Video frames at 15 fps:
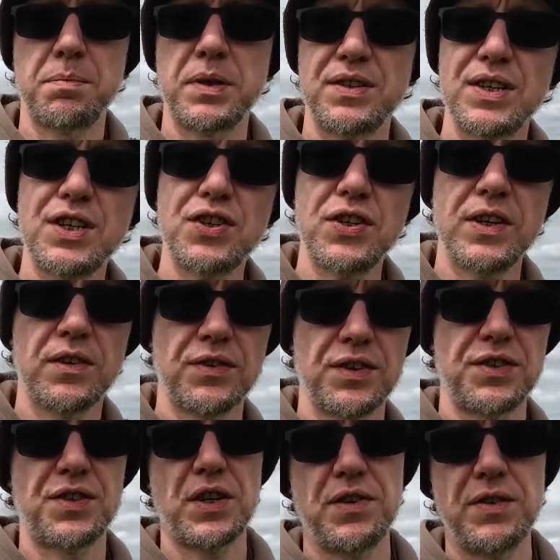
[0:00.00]
positioning on the
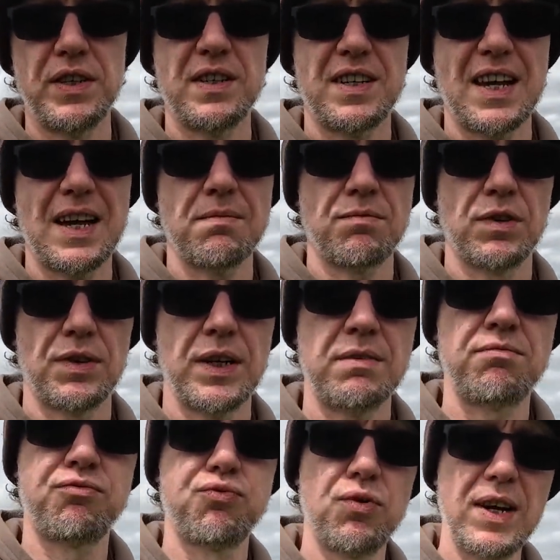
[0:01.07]
Sony's camera, they
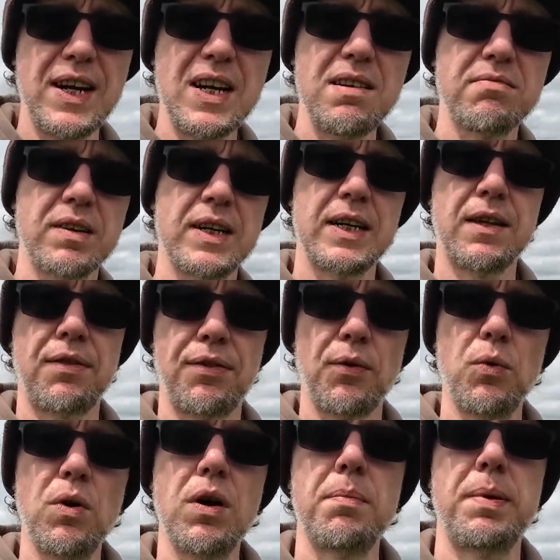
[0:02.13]
really
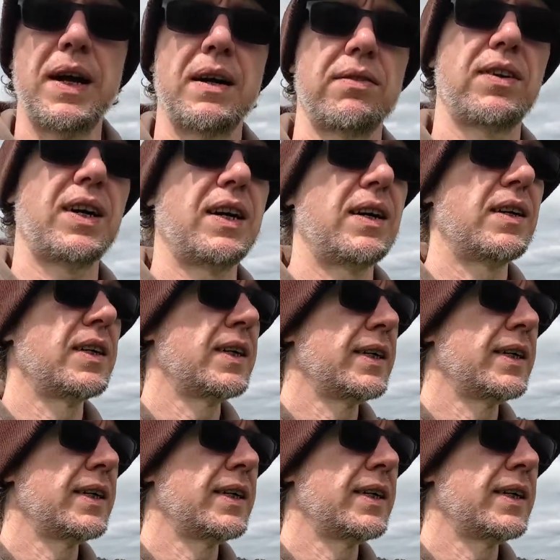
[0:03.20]
thought about that.